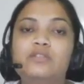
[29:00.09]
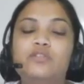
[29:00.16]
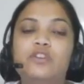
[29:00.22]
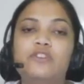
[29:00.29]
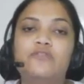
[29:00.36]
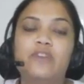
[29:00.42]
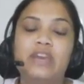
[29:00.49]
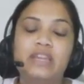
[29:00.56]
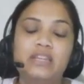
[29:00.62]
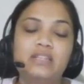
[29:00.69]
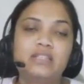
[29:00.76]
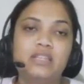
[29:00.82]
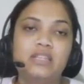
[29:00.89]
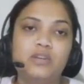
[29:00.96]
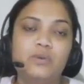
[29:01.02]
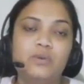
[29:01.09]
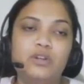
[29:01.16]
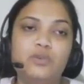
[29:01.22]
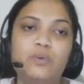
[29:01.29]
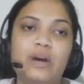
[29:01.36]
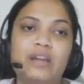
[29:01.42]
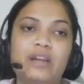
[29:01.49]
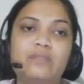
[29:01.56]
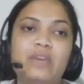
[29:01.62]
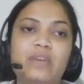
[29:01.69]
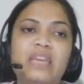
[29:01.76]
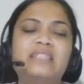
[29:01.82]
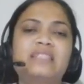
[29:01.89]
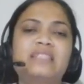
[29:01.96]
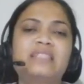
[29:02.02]
So if n is equal to 1
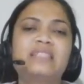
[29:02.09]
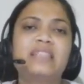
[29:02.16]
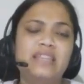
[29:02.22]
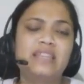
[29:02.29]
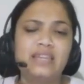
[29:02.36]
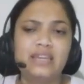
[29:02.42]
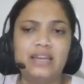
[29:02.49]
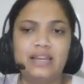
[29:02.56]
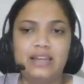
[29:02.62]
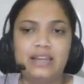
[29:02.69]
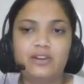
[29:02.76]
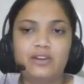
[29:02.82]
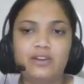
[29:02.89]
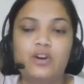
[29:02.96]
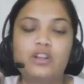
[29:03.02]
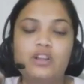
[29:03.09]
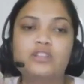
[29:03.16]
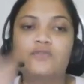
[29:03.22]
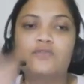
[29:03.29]
means any electron is